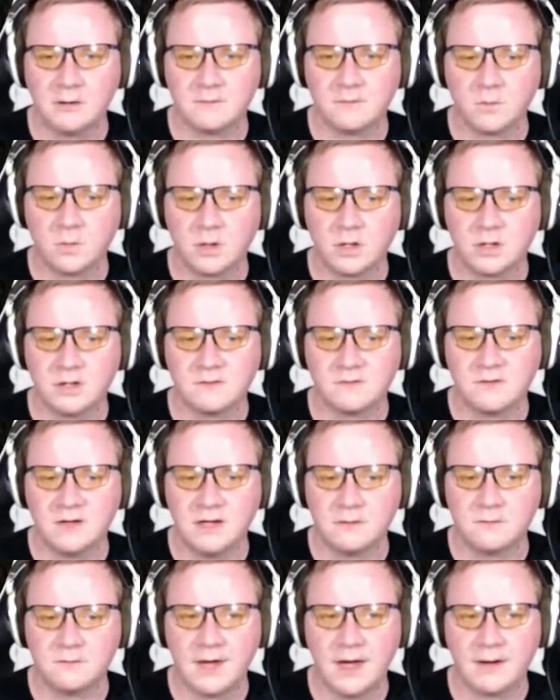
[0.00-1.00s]
so we're going to see
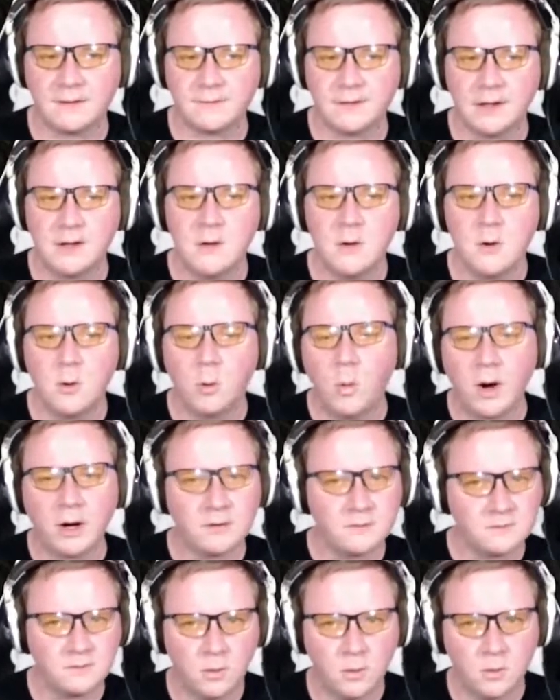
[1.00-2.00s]
exactly where's the